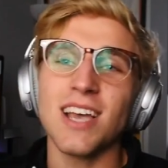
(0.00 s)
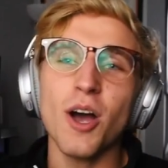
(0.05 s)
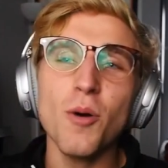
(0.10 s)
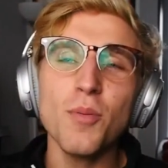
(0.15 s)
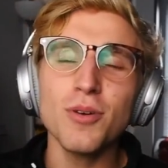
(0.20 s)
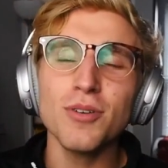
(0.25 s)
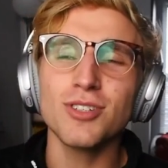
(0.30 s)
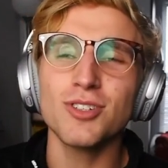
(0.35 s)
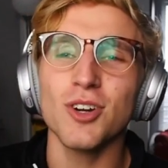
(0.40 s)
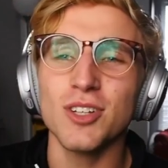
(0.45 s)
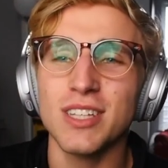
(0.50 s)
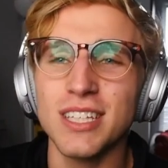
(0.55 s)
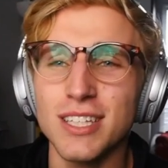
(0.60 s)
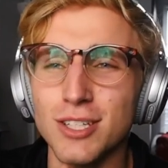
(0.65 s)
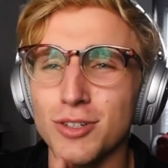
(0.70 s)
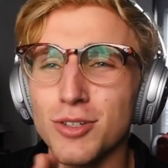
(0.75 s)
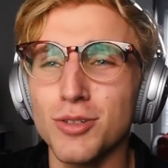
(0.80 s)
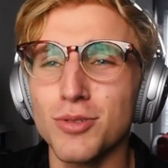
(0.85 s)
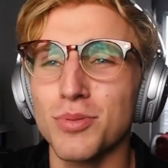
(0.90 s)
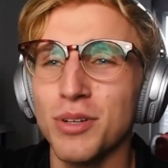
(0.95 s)
I hope you enjoyed this.
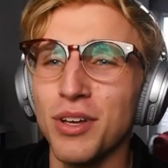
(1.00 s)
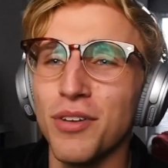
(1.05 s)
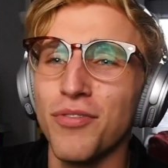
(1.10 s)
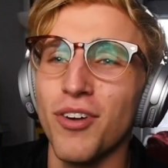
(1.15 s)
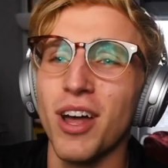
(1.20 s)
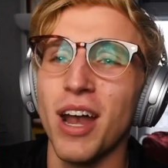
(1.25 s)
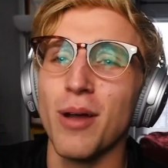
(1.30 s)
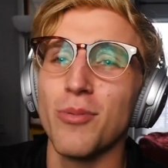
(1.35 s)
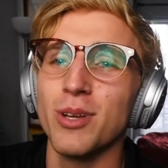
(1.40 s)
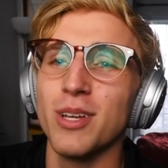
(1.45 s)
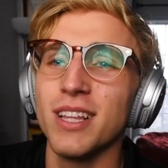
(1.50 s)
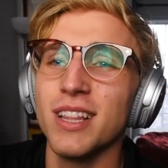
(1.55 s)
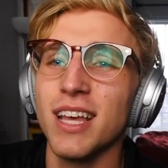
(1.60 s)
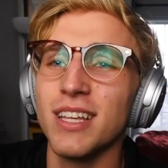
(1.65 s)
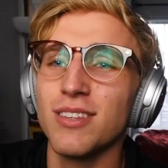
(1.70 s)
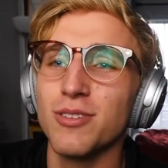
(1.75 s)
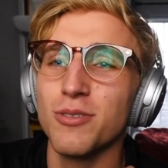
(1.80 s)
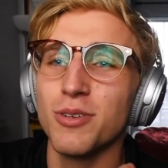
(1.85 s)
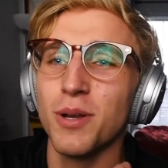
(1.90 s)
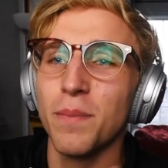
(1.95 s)
This was really fun. I really
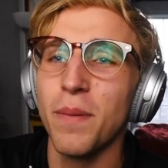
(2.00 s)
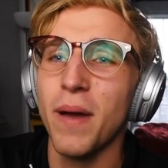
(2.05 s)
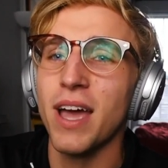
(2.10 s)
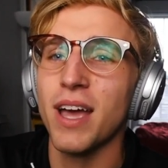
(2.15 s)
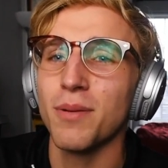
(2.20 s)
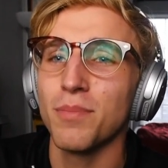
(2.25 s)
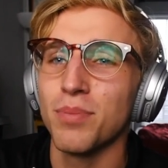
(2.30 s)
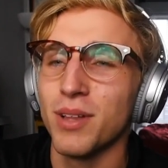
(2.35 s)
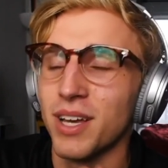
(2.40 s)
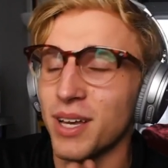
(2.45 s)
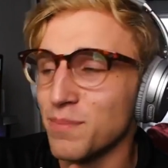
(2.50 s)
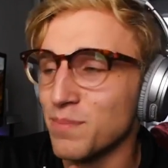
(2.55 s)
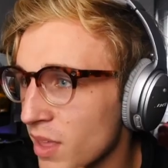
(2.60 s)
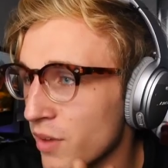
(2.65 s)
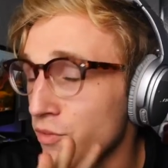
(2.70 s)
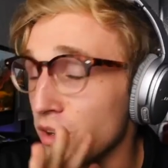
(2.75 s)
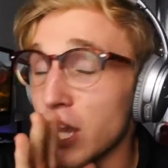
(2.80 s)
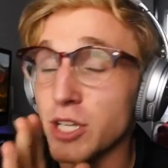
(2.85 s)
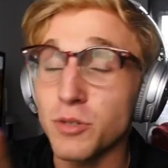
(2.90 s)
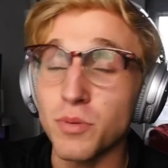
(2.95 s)
like doing a pack and play.
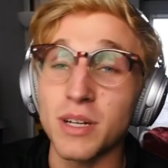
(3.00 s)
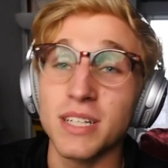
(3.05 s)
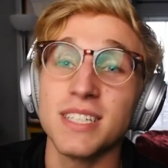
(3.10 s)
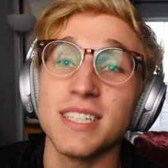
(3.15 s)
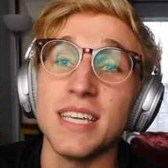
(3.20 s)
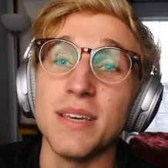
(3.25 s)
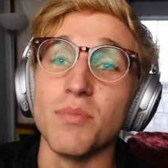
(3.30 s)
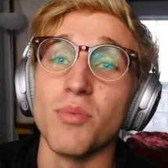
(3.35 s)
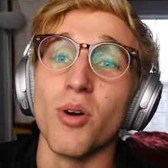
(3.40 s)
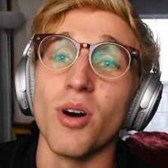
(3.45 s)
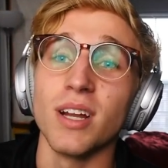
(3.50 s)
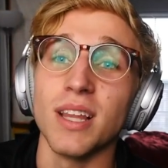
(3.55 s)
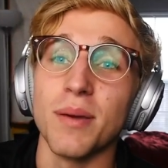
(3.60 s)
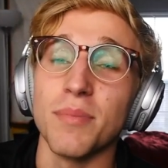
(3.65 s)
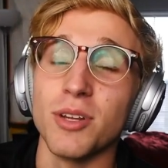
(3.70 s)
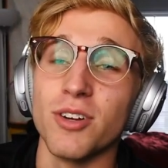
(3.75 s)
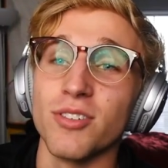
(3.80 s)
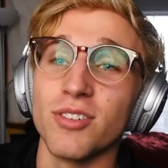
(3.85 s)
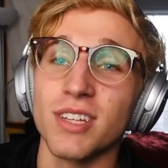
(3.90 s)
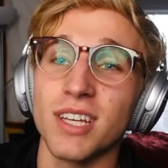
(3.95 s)
If you guys want to see more, let
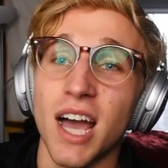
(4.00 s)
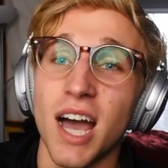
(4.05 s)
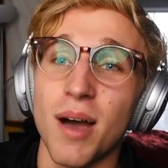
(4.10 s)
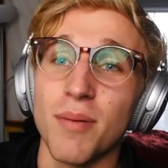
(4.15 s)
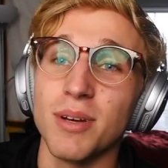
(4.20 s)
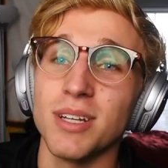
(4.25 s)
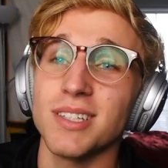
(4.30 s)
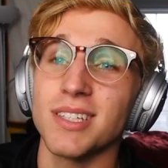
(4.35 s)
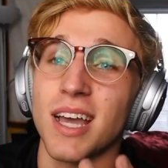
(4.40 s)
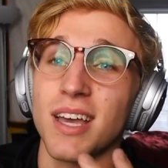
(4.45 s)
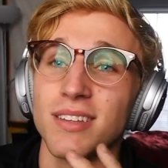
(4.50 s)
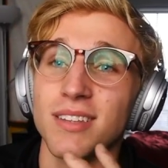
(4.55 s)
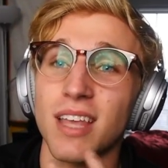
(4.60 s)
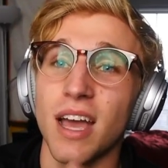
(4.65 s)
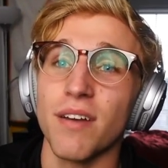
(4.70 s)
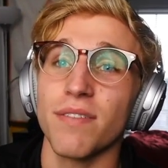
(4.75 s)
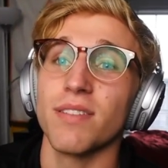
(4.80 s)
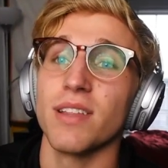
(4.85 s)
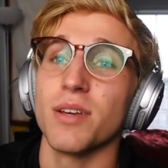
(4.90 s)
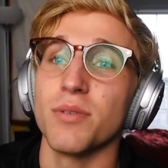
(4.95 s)
me know in the comments. I
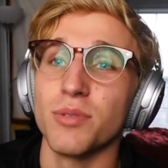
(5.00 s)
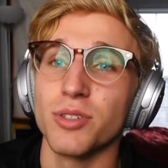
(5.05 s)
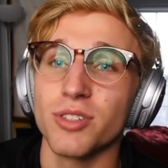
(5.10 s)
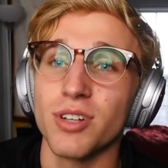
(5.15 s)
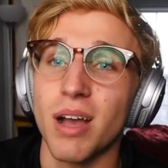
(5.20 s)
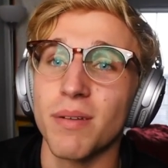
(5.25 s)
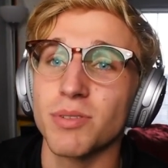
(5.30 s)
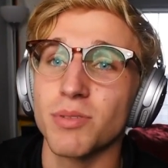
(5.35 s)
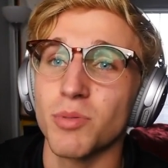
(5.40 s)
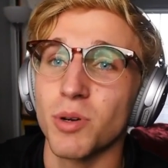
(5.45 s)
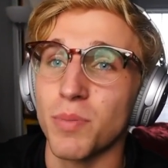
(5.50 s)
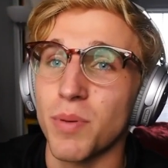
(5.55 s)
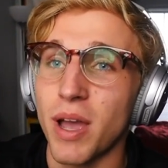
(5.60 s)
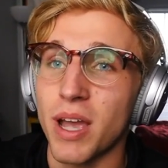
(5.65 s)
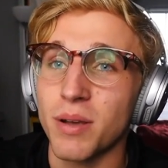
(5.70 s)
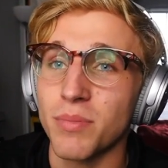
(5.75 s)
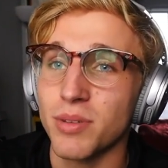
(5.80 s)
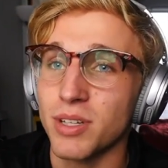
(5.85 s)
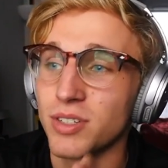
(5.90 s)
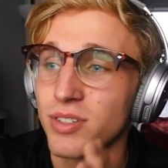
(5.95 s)
definitely will drop some more
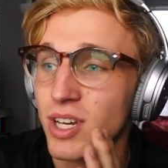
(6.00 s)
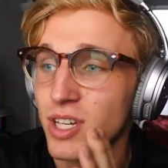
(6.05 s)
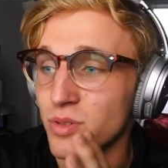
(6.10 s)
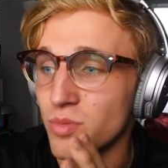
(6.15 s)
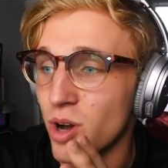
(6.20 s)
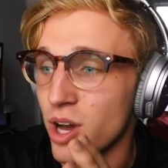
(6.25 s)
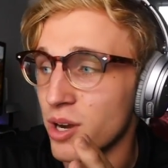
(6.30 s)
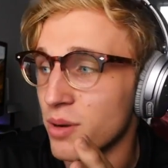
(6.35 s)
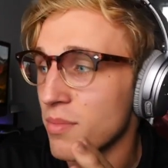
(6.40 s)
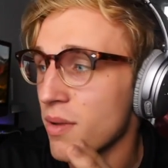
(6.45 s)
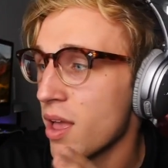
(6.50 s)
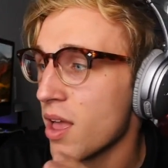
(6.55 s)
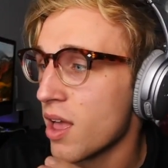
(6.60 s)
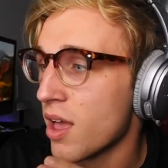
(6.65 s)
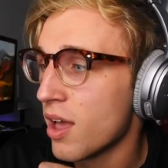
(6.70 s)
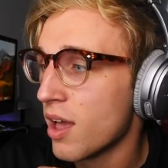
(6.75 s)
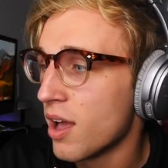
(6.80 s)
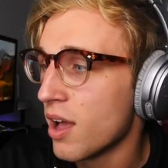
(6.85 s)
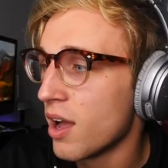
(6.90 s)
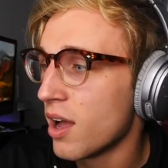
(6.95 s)
pack and plays if you guys want them.
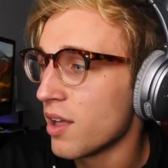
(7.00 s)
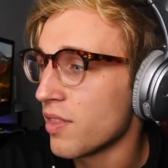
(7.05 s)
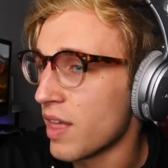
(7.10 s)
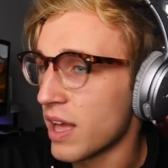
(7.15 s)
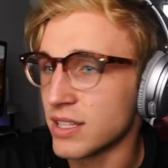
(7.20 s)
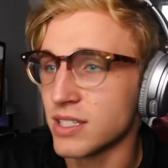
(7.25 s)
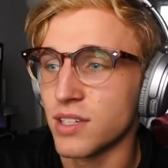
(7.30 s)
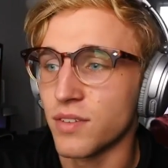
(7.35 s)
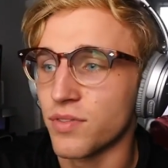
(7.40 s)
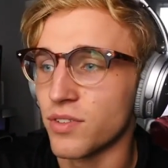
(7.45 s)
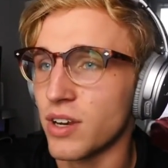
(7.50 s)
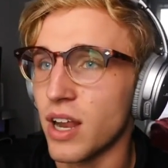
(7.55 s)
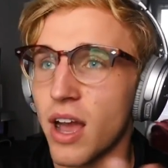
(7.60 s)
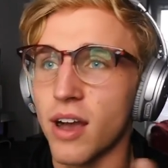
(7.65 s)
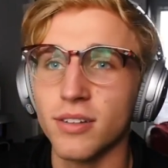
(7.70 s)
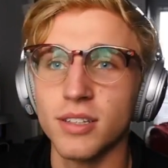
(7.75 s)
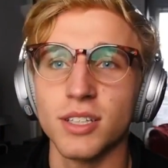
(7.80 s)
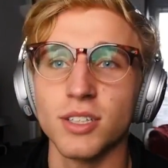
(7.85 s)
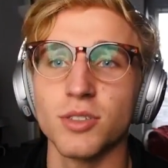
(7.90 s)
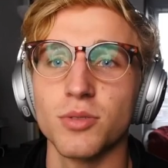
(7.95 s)
That's it for
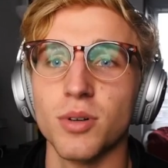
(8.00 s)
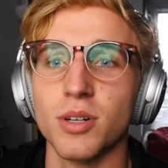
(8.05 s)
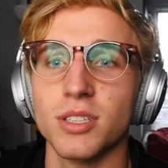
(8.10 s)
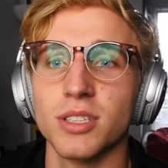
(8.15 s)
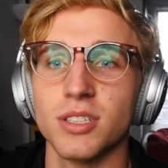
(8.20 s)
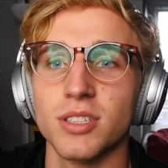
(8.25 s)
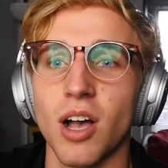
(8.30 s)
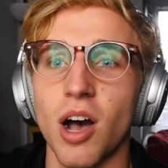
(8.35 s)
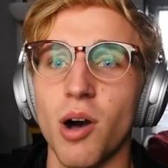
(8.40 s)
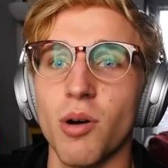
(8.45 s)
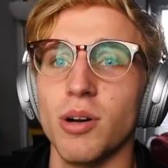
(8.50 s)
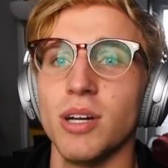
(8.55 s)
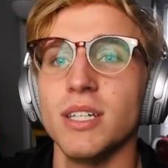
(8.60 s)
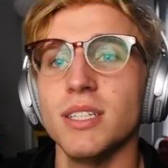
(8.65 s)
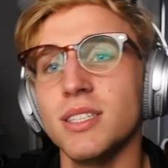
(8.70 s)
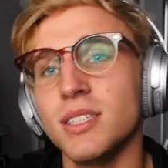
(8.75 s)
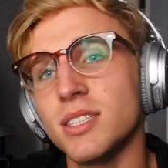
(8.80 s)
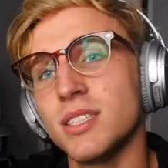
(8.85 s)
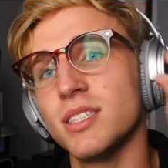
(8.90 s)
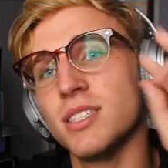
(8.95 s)
now. Thanks for watching as
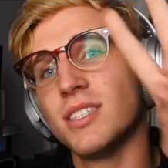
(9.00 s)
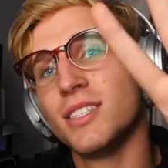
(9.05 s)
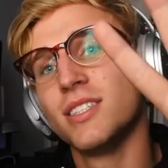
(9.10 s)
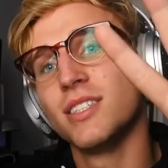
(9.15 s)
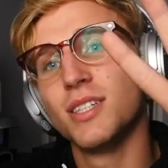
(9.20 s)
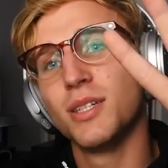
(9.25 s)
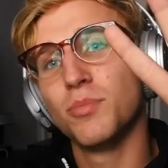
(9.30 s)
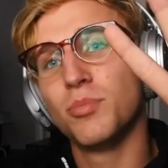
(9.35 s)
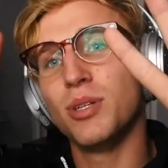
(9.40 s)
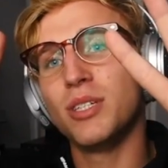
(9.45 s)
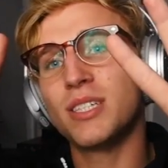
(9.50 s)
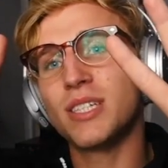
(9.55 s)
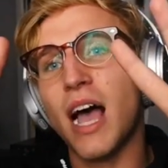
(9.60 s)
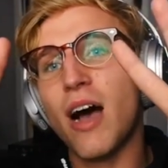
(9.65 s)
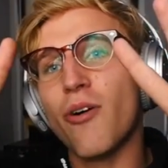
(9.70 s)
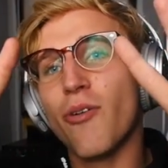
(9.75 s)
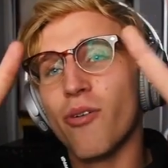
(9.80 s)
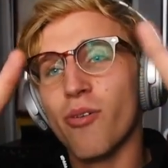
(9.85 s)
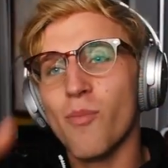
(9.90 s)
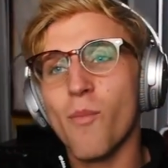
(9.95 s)
always. Peace
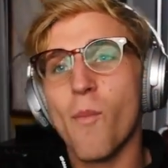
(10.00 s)
out.